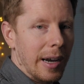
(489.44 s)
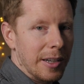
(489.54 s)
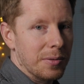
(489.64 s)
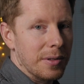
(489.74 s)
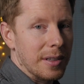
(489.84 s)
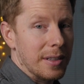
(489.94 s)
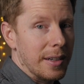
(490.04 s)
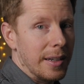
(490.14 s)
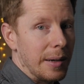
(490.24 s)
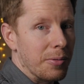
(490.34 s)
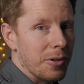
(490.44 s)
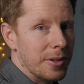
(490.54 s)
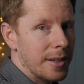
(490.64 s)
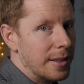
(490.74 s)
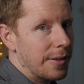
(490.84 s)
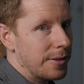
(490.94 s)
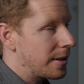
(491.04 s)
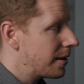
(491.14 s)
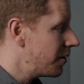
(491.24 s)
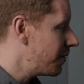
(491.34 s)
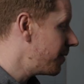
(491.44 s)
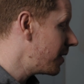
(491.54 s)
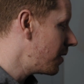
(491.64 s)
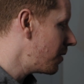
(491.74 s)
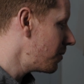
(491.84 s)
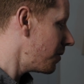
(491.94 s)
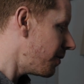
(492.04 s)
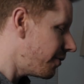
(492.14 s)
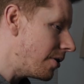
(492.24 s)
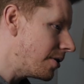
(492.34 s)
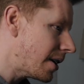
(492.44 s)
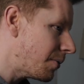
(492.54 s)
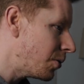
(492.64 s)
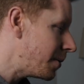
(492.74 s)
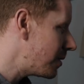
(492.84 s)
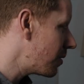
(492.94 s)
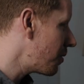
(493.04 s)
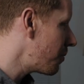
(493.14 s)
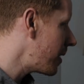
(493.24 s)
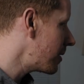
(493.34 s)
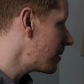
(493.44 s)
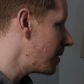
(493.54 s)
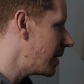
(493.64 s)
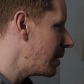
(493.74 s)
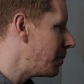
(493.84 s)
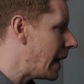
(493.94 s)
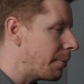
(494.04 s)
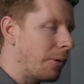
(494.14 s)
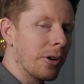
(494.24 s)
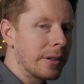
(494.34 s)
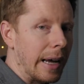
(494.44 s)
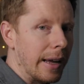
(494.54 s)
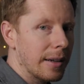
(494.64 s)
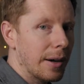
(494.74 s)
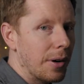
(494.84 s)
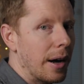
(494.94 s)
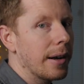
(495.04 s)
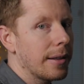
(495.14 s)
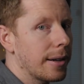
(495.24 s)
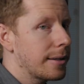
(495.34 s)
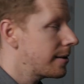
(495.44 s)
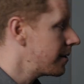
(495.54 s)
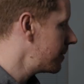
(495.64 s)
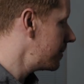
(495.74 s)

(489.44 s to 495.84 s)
As with the cine-d process given in the other video, the first step will be to correct the black point and our highlights.